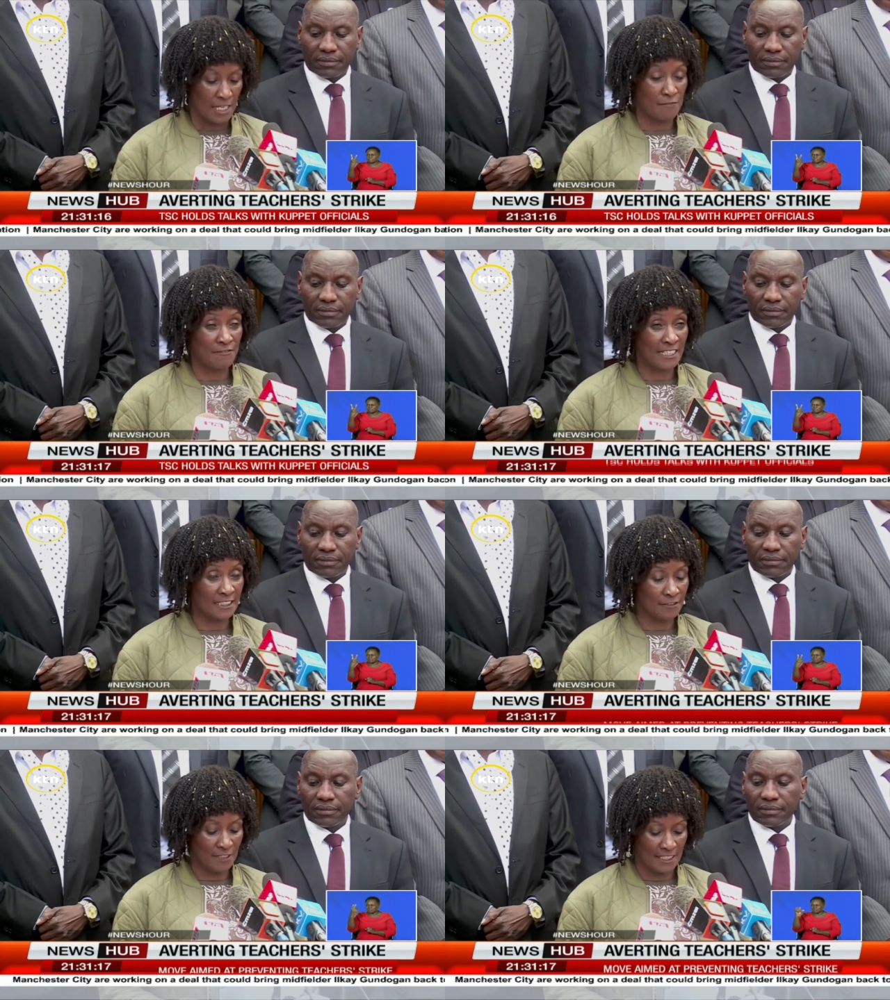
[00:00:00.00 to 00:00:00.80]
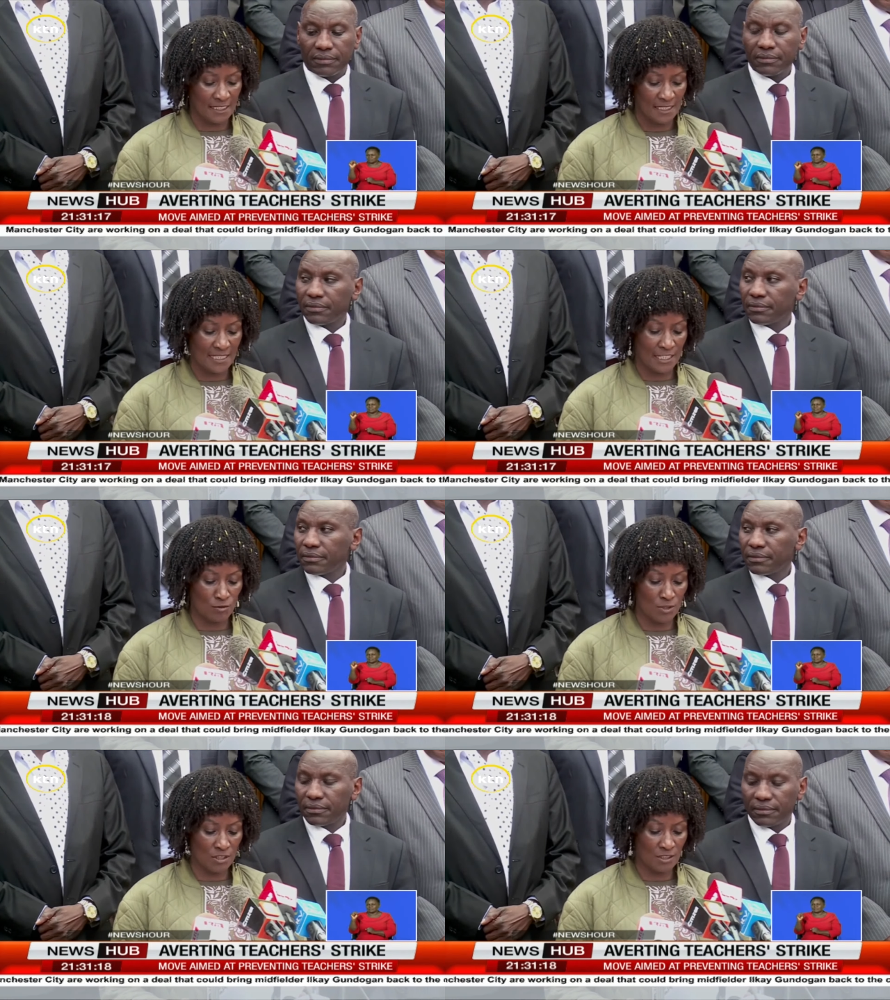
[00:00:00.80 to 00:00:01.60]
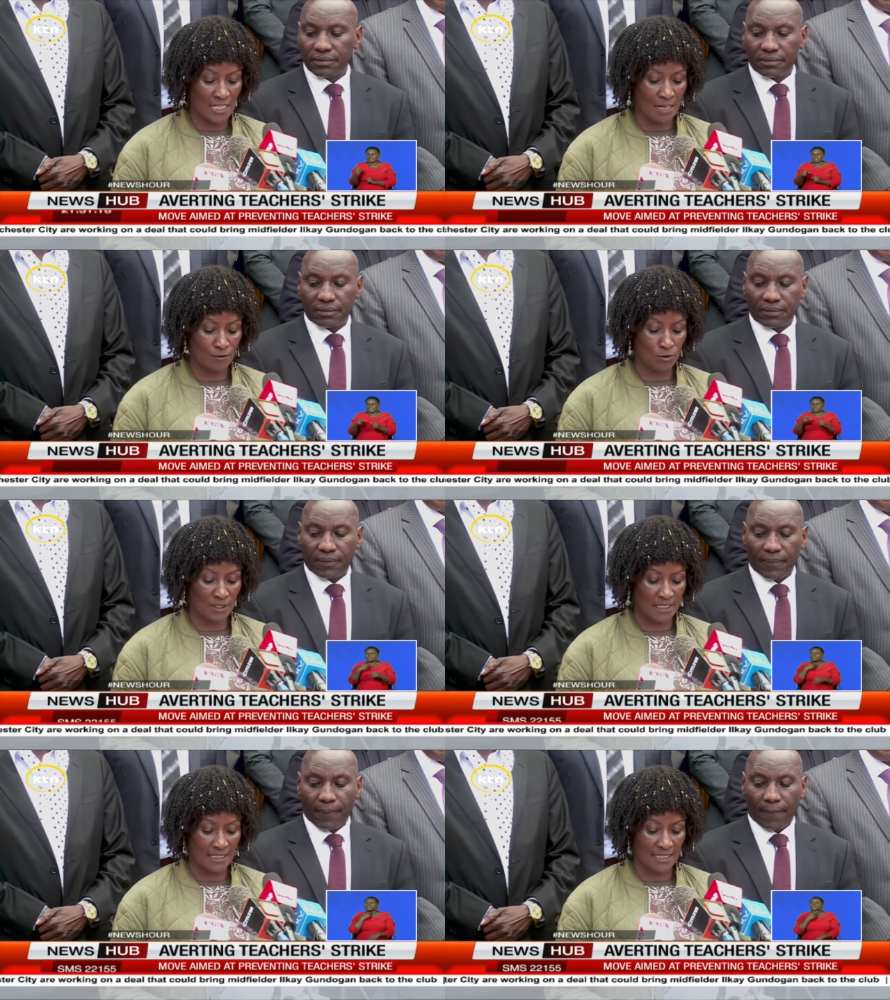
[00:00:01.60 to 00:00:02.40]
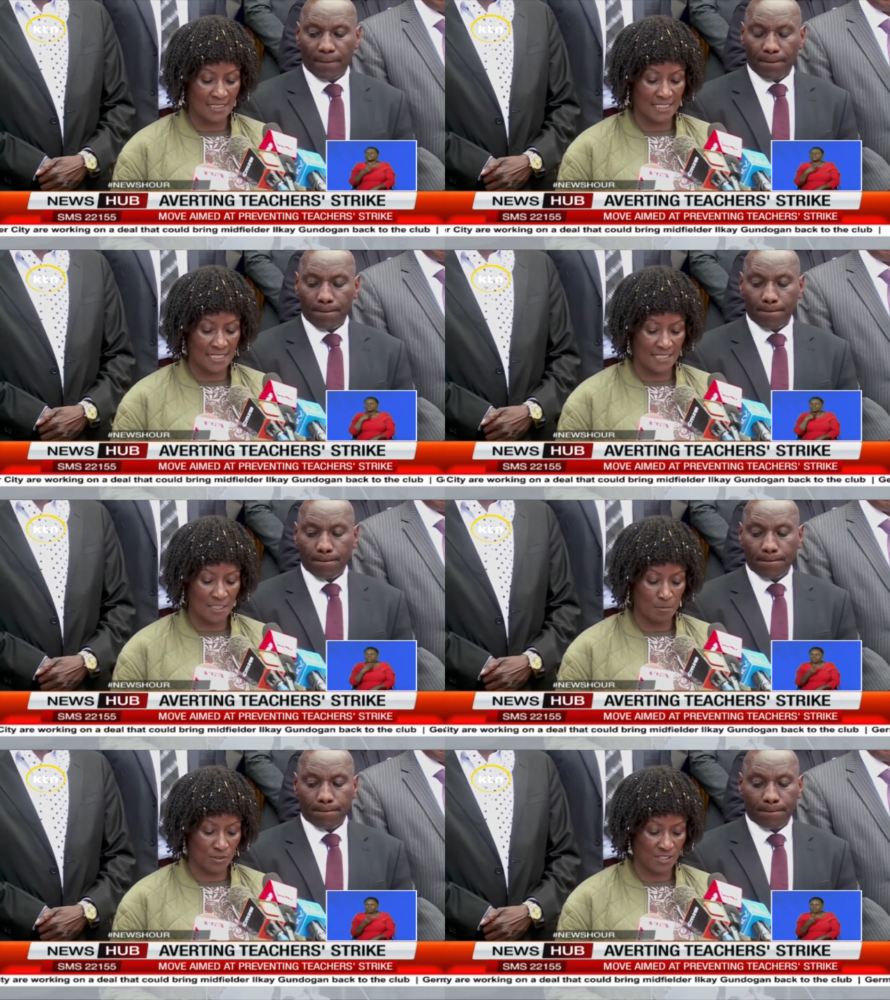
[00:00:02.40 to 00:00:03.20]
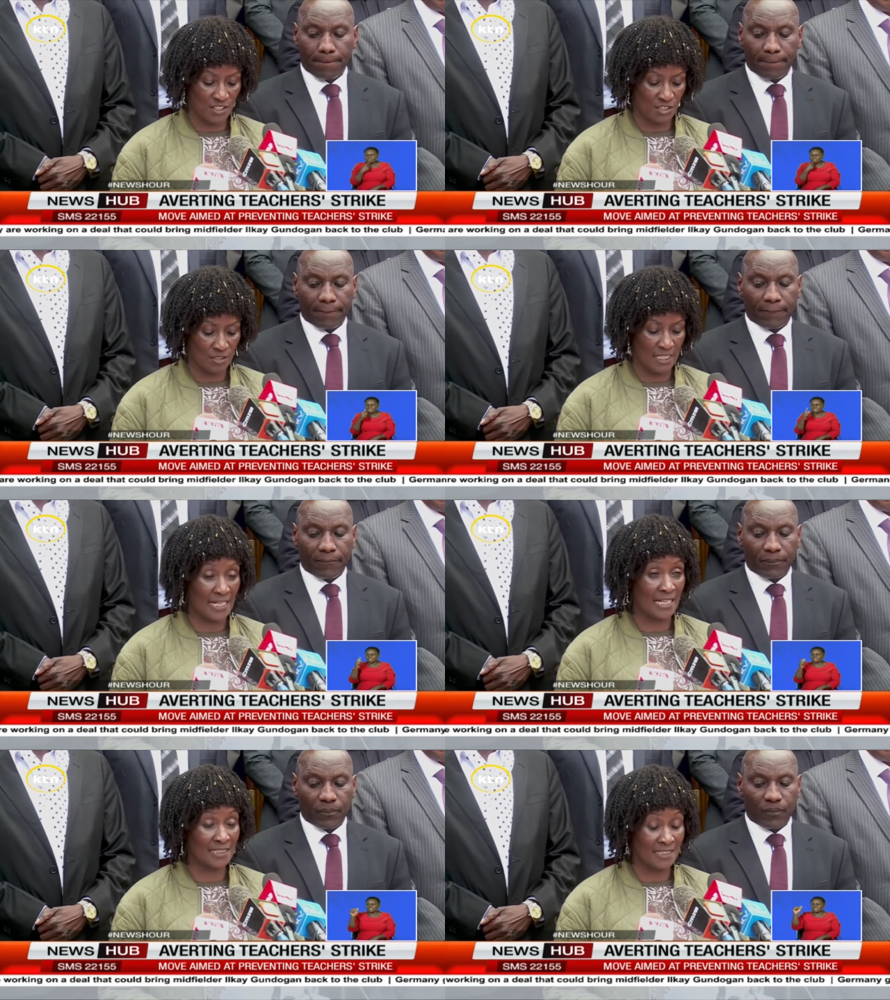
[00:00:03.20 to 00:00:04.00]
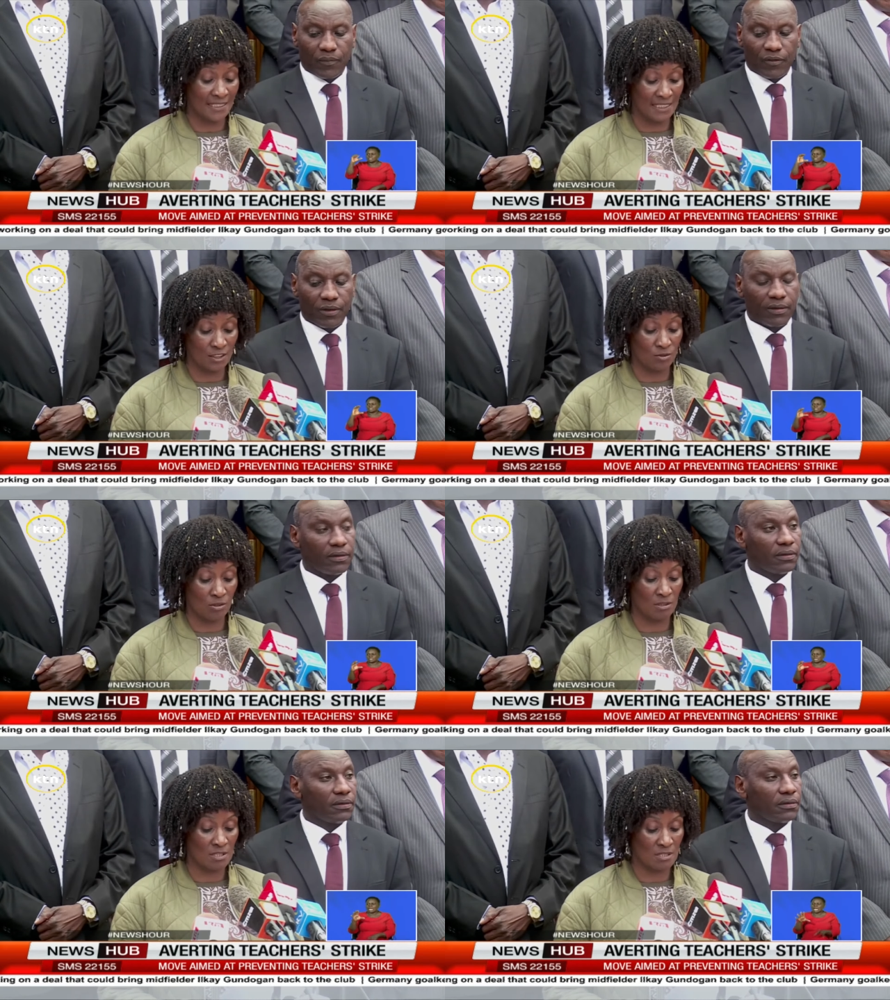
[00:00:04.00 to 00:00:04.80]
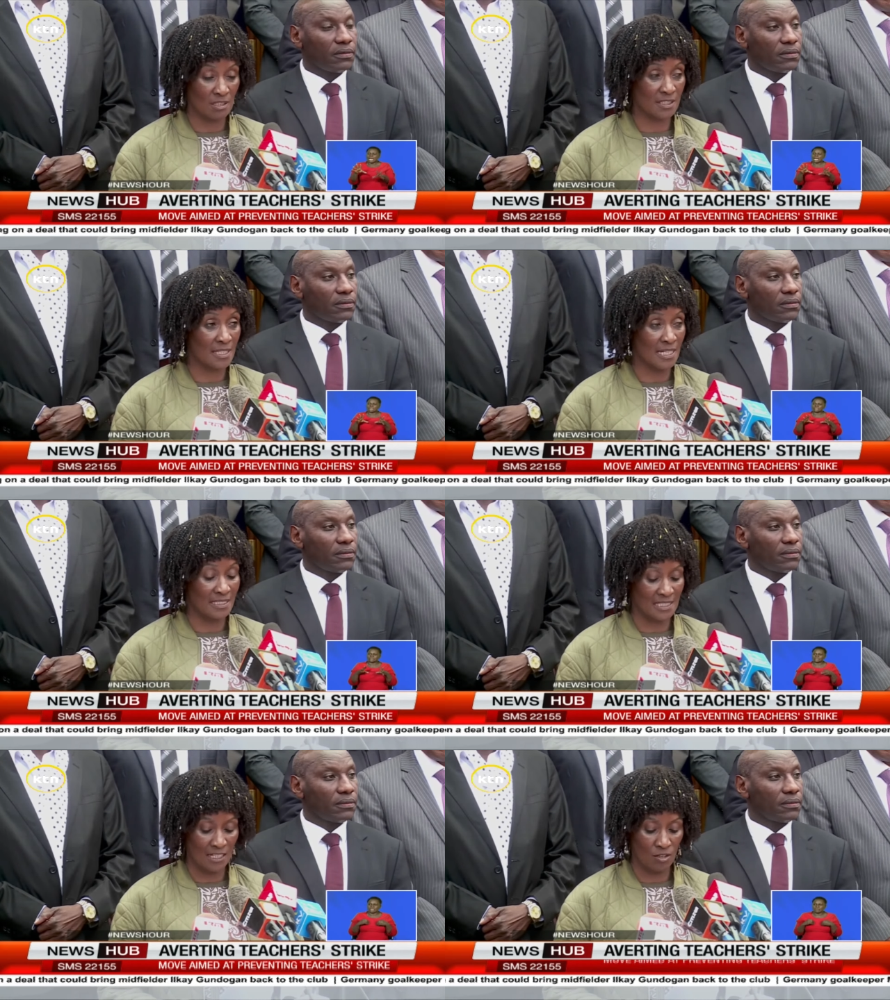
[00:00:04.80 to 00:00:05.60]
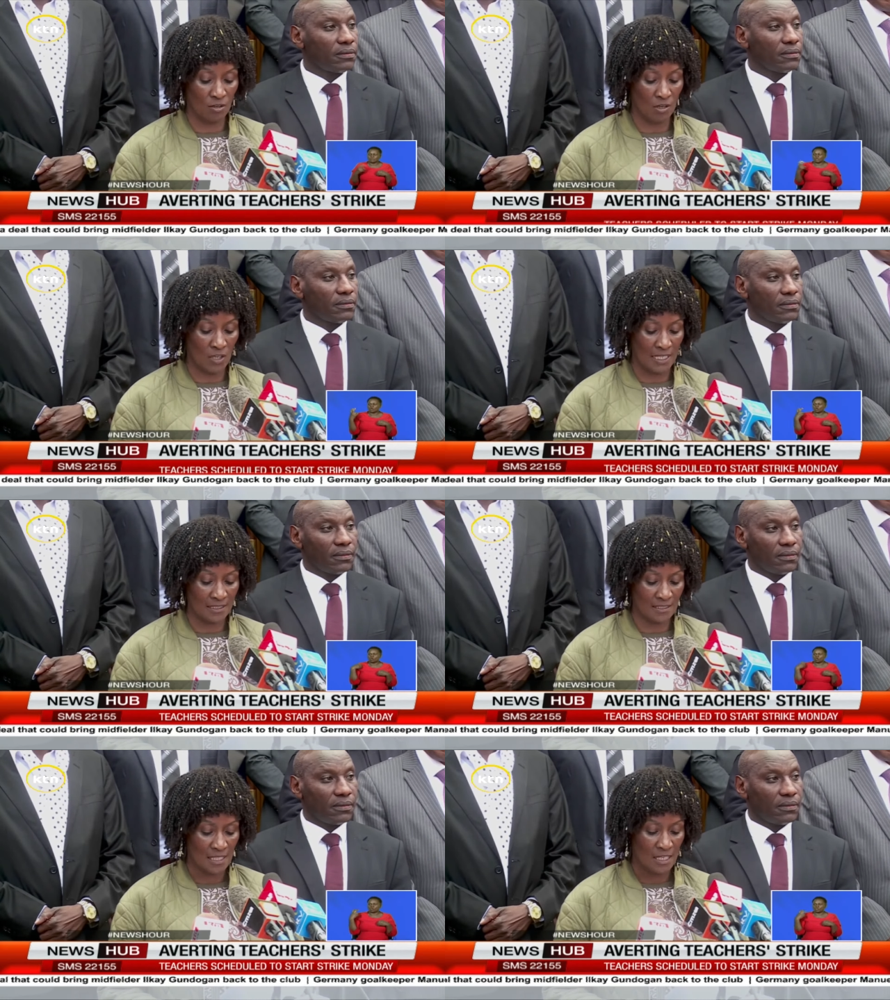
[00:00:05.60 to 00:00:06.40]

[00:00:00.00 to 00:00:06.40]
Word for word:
Speaker 1: Effectively, the unions have noted the T S C position and agreed to consult their internal organs